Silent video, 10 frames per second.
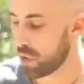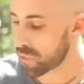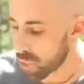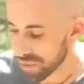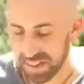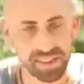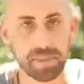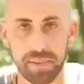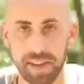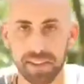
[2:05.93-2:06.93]
Of course it
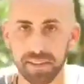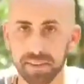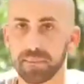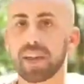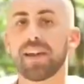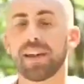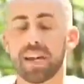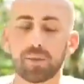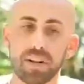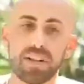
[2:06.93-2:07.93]
depends.
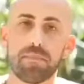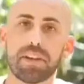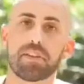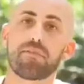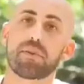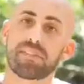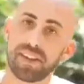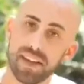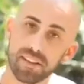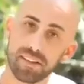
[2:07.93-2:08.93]
It will depend of your
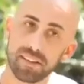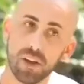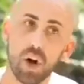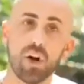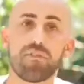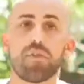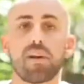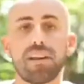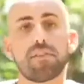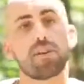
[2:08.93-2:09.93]
sex, of your
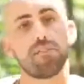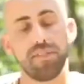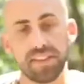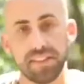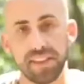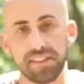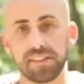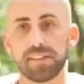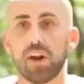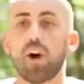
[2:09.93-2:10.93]
level of
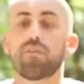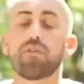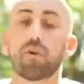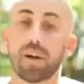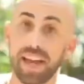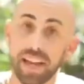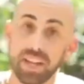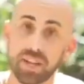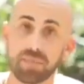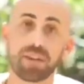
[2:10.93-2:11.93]
fitness, of your
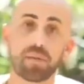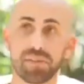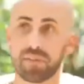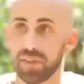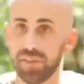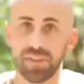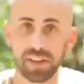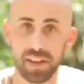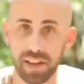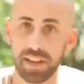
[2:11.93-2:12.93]
age, because
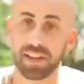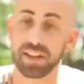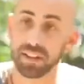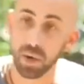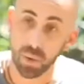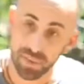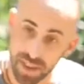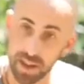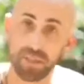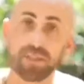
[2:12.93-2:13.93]
unfortunately it goes
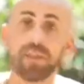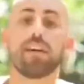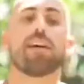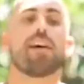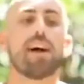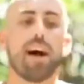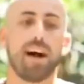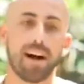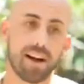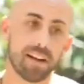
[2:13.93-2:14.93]
down
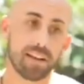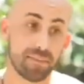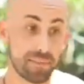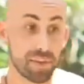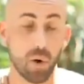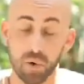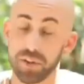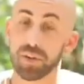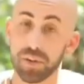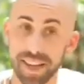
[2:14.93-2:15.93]
the
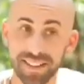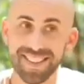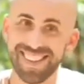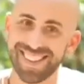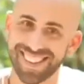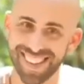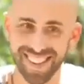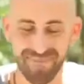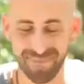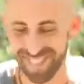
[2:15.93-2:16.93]
older you get. Yeah.